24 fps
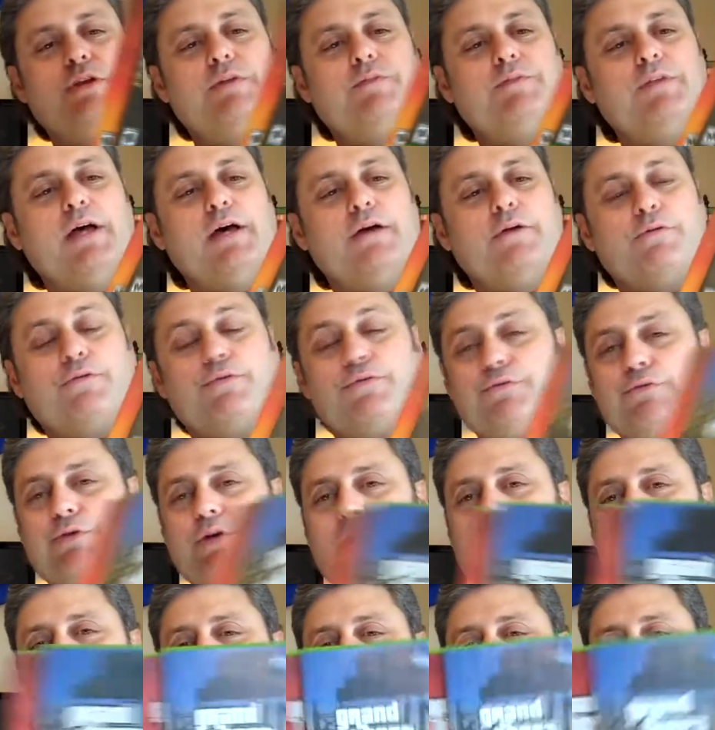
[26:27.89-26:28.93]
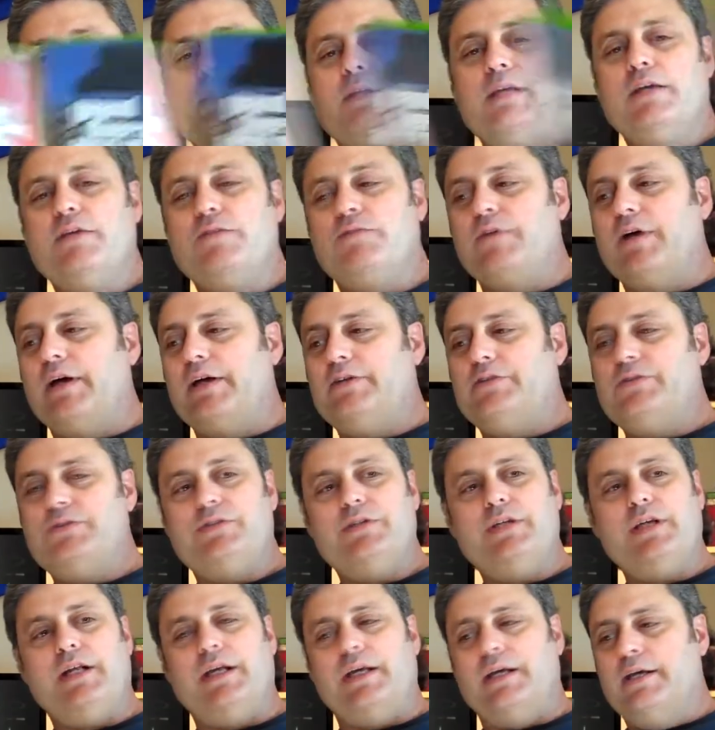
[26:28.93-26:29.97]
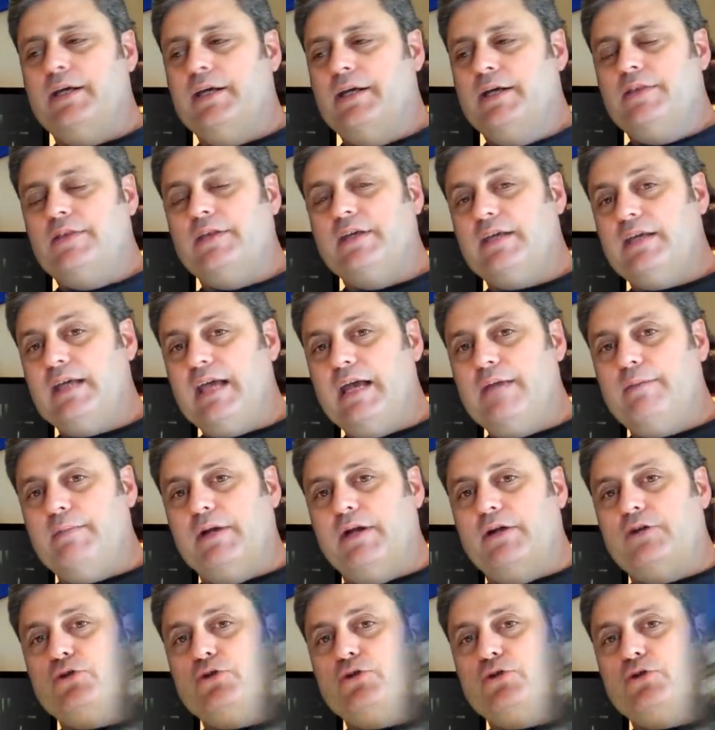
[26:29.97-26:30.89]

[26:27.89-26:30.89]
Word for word: Theft Auto three and Vice City. They came in